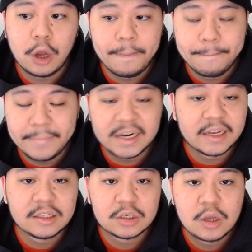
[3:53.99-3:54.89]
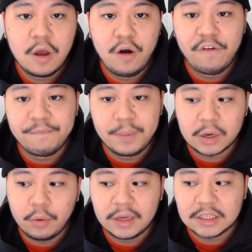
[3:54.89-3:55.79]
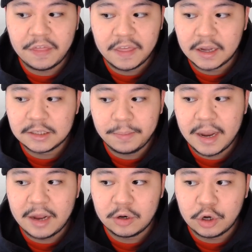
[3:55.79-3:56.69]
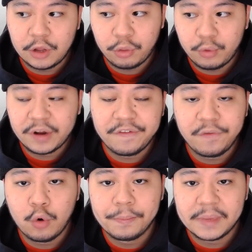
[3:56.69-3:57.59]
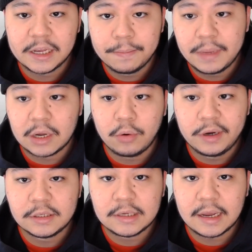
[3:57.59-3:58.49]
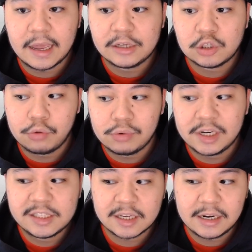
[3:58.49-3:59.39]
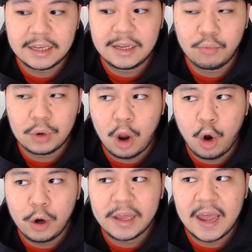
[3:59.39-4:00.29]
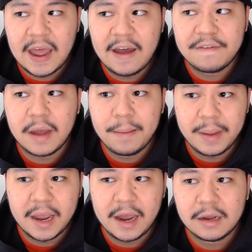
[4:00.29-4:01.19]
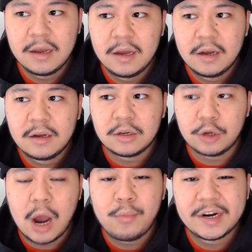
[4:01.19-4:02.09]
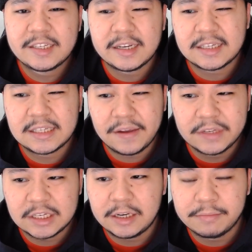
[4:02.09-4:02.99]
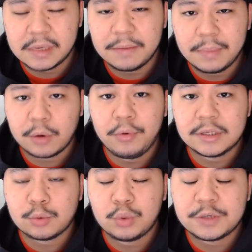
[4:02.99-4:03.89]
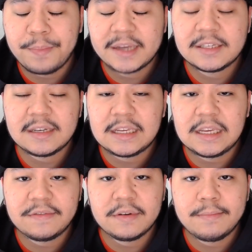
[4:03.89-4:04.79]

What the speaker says: millions of Bitcoins. I think it's about, 3 to 4 million Bitcoins. Okay, so realistically, we only have about, I want to say 17 million Bitcoins, which makes it even